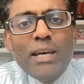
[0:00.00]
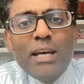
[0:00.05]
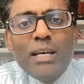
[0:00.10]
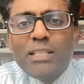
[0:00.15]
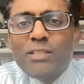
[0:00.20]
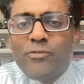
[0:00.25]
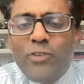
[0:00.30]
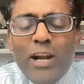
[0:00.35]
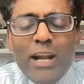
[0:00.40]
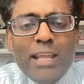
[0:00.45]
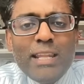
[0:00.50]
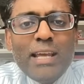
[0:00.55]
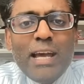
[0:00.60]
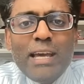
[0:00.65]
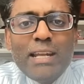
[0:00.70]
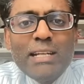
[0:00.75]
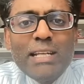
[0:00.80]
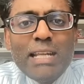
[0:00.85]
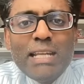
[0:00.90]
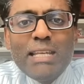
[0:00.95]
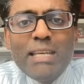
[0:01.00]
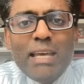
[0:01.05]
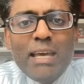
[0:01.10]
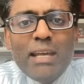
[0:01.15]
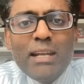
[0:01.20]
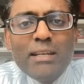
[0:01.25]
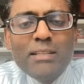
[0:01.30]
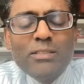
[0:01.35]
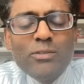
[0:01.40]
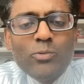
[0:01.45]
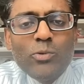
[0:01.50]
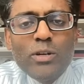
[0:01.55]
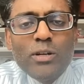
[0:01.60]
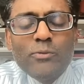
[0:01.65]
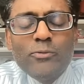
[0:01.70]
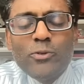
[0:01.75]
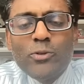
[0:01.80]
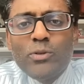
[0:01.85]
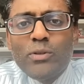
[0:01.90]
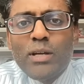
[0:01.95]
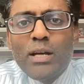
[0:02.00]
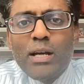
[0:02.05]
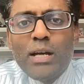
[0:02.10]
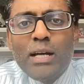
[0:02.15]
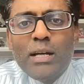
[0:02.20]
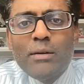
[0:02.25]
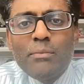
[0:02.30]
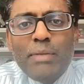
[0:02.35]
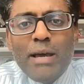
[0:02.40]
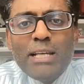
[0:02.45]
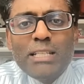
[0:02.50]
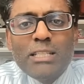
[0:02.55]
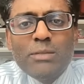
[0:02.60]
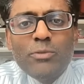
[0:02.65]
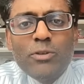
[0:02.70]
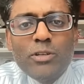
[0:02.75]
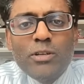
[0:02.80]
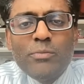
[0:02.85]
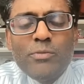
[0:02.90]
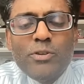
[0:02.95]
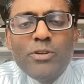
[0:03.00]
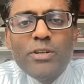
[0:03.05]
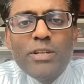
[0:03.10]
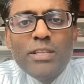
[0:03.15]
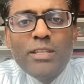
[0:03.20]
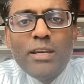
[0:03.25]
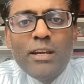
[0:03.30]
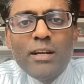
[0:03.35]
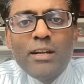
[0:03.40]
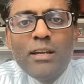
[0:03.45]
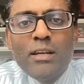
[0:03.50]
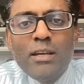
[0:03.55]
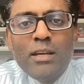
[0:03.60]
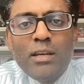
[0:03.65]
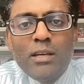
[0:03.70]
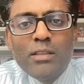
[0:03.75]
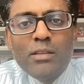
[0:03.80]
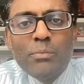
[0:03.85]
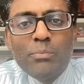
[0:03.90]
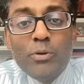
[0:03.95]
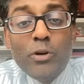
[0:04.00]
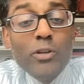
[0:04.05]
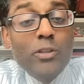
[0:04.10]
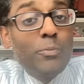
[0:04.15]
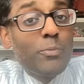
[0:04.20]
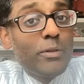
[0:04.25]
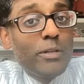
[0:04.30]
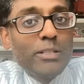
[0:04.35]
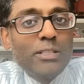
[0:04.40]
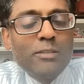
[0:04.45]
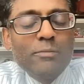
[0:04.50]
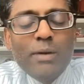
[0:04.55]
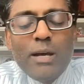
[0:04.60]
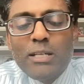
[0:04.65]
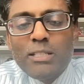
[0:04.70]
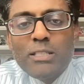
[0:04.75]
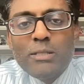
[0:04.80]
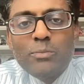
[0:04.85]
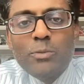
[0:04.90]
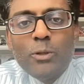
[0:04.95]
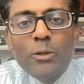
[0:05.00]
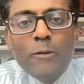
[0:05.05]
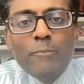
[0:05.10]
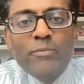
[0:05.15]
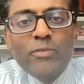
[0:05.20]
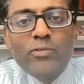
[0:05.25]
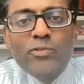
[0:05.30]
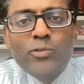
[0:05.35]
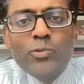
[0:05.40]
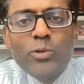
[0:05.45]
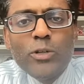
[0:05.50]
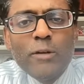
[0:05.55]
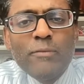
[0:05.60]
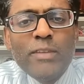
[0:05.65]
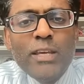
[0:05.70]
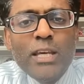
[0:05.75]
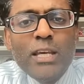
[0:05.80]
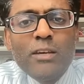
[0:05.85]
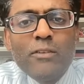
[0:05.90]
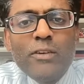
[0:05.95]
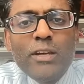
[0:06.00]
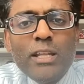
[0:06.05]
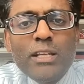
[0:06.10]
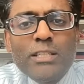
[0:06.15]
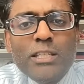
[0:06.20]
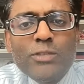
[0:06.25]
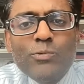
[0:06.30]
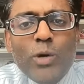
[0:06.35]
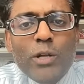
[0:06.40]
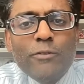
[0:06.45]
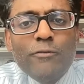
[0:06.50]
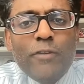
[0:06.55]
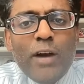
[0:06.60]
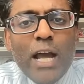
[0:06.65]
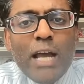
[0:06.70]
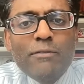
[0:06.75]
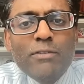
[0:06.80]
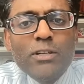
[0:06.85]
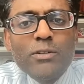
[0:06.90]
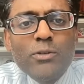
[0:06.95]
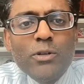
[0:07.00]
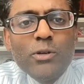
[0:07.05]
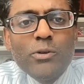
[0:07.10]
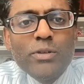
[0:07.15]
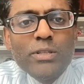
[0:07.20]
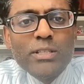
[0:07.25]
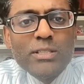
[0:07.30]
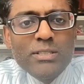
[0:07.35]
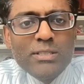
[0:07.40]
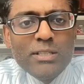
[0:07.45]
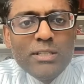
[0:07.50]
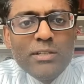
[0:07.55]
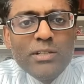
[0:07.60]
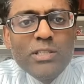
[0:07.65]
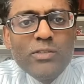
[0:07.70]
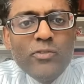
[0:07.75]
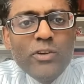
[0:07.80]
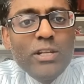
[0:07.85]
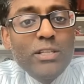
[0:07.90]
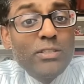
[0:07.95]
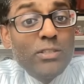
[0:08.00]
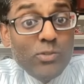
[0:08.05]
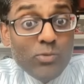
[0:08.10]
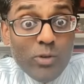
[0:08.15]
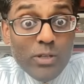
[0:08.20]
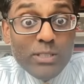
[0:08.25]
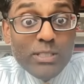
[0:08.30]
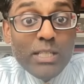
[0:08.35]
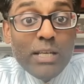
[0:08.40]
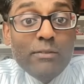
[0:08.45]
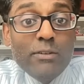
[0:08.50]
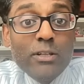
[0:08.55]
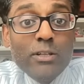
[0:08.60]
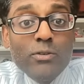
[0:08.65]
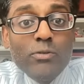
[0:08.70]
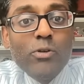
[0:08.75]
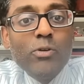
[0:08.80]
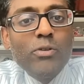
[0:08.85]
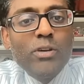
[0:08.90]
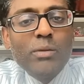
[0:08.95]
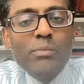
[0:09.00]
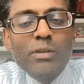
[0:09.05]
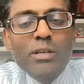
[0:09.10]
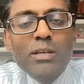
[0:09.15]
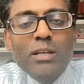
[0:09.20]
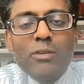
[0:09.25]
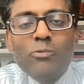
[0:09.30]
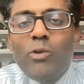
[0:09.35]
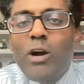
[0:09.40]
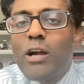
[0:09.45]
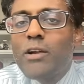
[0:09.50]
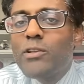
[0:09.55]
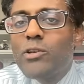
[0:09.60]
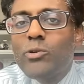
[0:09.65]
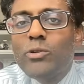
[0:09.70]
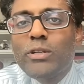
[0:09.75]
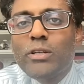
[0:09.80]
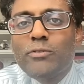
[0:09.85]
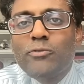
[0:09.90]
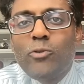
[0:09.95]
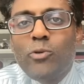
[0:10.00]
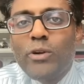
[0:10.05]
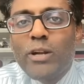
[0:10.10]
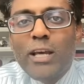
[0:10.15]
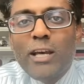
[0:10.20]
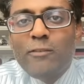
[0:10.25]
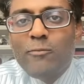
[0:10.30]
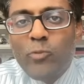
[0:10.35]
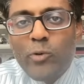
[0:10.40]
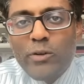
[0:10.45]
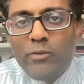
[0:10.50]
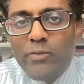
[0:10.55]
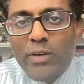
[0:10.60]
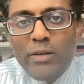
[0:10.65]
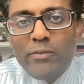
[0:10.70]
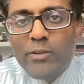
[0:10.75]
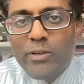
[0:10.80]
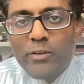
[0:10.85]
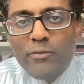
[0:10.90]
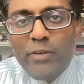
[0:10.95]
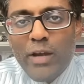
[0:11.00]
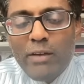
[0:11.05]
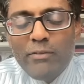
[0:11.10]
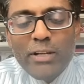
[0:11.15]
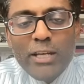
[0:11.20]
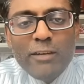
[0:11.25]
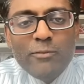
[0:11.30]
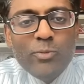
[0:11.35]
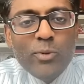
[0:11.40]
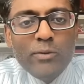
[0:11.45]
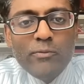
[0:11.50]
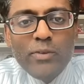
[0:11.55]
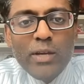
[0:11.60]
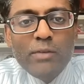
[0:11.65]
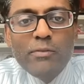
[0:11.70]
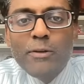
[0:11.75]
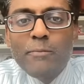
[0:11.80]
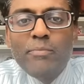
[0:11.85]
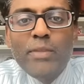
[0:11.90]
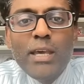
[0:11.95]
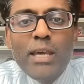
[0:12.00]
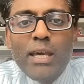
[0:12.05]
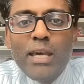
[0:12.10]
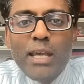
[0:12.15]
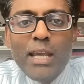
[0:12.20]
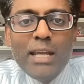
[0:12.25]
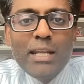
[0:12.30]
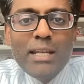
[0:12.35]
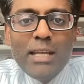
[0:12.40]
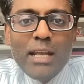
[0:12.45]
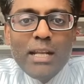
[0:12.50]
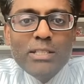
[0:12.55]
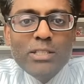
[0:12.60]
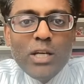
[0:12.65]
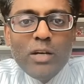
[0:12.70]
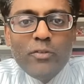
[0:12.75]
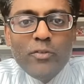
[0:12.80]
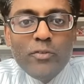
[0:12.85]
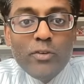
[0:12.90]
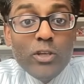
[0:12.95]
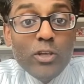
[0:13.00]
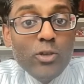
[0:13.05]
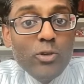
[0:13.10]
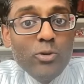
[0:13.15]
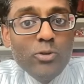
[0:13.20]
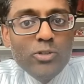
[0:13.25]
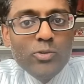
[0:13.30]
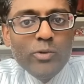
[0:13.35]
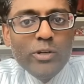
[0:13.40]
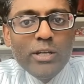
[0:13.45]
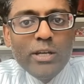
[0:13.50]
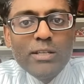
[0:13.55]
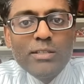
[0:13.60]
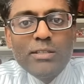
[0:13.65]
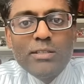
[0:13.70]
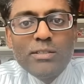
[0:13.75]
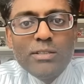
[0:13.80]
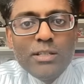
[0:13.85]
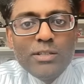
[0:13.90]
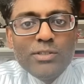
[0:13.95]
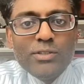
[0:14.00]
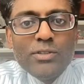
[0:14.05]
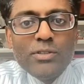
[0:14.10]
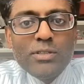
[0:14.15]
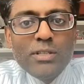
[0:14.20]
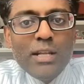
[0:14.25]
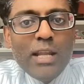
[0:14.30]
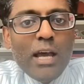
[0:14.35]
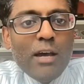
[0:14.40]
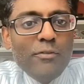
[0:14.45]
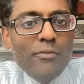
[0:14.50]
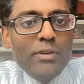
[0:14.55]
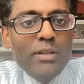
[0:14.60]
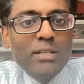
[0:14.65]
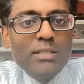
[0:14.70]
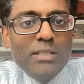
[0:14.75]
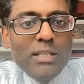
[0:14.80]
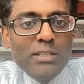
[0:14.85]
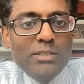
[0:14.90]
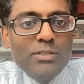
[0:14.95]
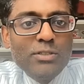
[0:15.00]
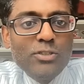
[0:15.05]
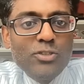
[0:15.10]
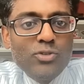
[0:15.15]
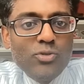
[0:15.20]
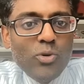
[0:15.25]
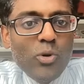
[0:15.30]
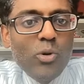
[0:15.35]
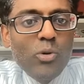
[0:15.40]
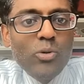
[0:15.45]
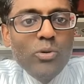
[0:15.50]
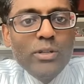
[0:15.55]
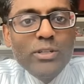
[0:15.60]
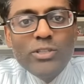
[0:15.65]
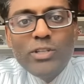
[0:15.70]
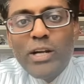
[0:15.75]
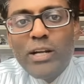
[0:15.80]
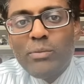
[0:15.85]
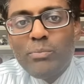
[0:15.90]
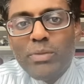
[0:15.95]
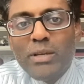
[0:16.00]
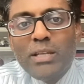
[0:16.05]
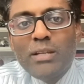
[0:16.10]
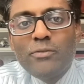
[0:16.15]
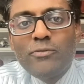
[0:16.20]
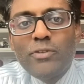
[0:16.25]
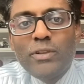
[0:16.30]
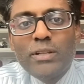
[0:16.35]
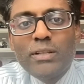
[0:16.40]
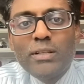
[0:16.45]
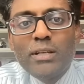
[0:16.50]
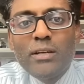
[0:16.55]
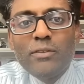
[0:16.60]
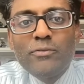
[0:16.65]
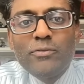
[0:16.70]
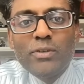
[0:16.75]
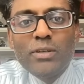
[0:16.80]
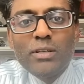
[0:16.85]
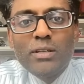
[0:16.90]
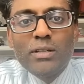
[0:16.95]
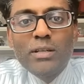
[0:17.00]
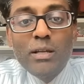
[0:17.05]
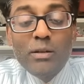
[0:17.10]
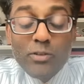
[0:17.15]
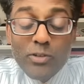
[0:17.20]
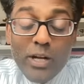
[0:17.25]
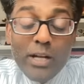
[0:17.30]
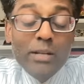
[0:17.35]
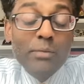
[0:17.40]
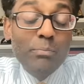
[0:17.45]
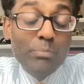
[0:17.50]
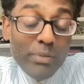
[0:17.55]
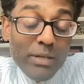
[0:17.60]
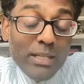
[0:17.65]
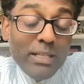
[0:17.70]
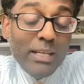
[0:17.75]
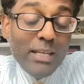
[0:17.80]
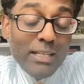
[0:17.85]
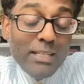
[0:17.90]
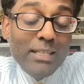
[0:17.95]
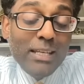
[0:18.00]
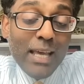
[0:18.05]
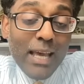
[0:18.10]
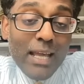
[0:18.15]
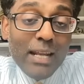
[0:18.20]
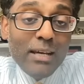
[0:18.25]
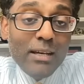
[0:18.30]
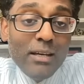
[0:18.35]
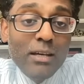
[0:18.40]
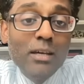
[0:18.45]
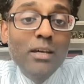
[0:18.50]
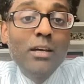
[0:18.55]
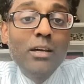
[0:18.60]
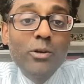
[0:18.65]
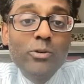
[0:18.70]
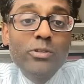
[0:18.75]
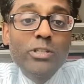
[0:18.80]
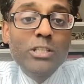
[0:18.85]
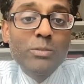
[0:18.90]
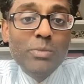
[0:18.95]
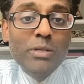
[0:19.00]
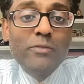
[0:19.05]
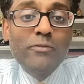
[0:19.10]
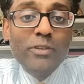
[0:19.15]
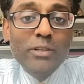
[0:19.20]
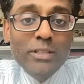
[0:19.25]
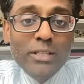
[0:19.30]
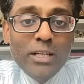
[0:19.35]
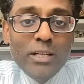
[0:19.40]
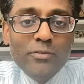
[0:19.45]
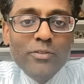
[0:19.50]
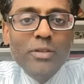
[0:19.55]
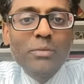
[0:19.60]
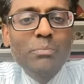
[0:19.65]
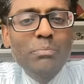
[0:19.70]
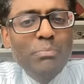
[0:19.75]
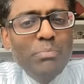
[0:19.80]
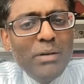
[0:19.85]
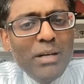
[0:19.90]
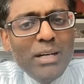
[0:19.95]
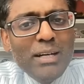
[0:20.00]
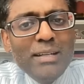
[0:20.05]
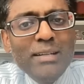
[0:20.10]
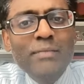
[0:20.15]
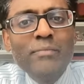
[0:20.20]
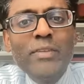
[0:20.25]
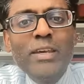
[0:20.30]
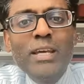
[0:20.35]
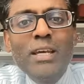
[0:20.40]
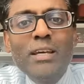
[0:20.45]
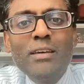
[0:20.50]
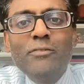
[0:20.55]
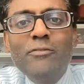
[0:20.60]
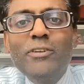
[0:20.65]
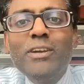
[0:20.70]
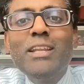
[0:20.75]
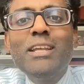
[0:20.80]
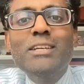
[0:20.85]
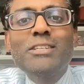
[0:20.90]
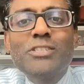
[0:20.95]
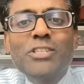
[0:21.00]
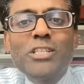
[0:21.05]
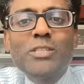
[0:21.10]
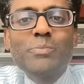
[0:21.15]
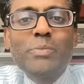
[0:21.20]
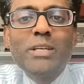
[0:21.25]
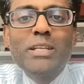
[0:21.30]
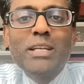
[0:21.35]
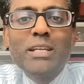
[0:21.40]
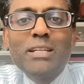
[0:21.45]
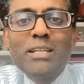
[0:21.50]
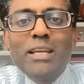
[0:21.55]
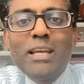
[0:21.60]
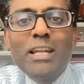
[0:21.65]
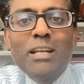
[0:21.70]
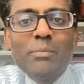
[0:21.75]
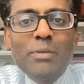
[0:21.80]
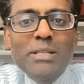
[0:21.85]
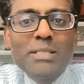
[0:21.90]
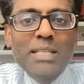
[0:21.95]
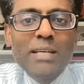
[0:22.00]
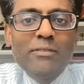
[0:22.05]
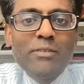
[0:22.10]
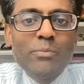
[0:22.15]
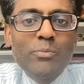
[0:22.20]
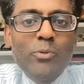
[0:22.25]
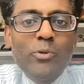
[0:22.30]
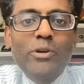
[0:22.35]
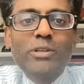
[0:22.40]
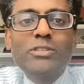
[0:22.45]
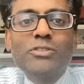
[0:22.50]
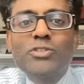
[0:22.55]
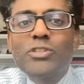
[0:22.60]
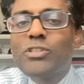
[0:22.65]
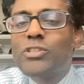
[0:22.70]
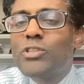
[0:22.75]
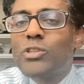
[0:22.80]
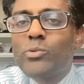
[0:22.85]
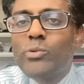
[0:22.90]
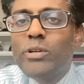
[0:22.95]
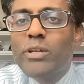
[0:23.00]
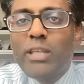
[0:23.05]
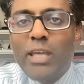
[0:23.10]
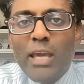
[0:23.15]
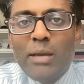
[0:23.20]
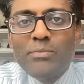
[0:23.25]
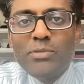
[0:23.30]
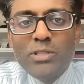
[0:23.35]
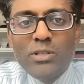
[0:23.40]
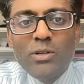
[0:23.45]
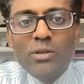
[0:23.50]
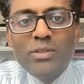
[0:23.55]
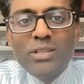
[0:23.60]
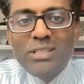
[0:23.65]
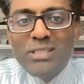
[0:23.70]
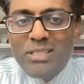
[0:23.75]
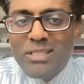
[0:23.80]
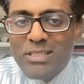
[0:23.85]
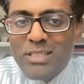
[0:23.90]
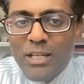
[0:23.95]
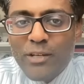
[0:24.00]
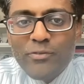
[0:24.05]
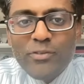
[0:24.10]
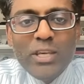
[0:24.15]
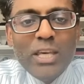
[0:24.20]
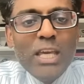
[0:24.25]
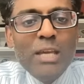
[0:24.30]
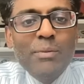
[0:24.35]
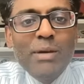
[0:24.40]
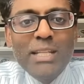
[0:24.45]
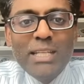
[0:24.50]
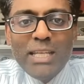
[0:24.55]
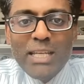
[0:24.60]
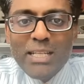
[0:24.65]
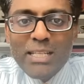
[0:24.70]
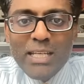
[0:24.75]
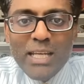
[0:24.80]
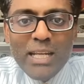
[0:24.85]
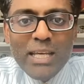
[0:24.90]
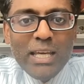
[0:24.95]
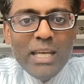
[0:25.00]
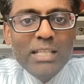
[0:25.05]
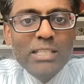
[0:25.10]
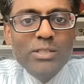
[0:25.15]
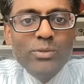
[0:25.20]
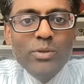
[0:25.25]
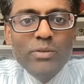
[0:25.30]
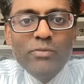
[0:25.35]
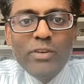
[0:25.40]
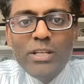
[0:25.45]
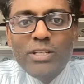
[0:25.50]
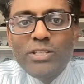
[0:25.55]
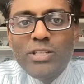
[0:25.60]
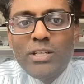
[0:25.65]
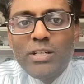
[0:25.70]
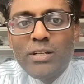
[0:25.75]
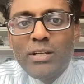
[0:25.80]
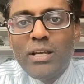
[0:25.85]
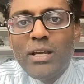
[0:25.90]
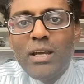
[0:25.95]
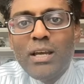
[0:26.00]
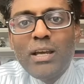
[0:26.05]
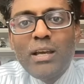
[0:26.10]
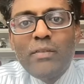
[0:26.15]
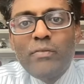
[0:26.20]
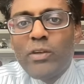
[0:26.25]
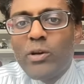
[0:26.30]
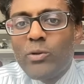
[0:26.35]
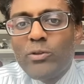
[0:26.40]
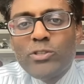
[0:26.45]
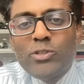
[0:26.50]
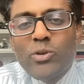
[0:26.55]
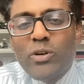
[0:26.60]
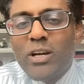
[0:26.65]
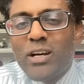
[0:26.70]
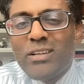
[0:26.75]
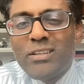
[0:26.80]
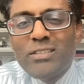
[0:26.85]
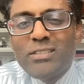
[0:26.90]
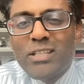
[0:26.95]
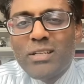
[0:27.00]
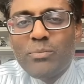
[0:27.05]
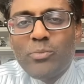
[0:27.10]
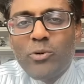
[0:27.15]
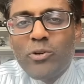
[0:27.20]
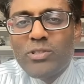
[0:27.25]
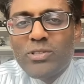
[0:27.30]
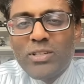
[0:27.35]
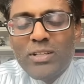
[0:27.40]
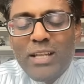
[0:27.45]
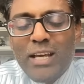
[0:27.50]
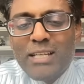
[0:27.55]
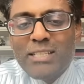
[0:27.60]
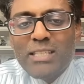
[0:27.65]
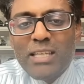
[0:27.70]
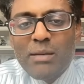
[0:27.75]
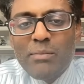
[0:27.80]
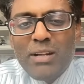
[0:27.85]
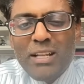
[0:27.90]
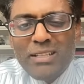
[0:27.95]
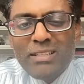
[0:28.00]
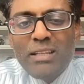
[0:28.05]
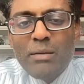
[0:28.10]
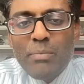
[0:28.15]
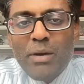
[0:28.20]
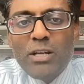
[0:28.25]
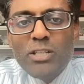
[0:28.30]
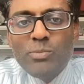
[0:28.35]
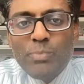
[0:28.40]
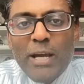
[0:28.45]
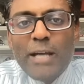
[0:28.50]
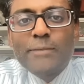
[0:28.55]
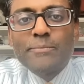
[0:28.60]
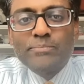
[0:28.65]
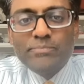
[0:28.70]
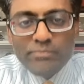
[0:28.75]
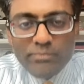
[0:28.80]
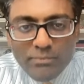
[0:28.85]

Uh, it's Friday night in Indiana. It's a wonderful uh, basketball community there, the birthplace of basketball, if you will. Phoenix has won five in a row in this series. Phoenix has won seven in a row coming in. And why are they only a four and a half point favorite or five and a half point favorite? Indiana's off of a huge win against the Sixers, and now Phoenix gets to troll and try to beat a Philadelphia and try to beat Indiana, who just beat Philadelphia. But Phoenix just beat Indiana by seven points just three games ago. This is a tough game. I think Indiana gets the revenge here. They only scored 110 points in their last game, and I think they bounce back.